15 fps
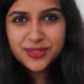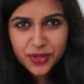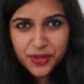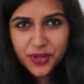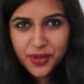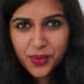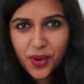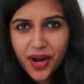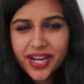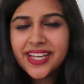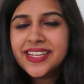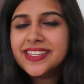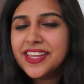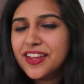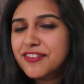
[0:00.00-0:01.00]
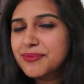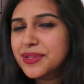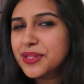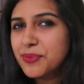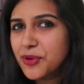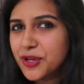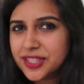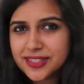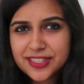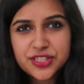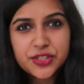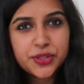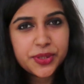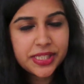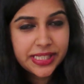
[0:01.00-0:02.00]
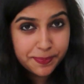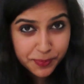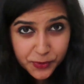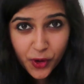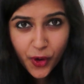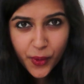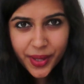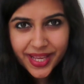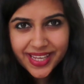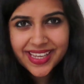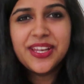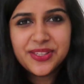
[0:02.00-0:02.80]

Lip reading: So you know what, it gave me the motivation to keep going,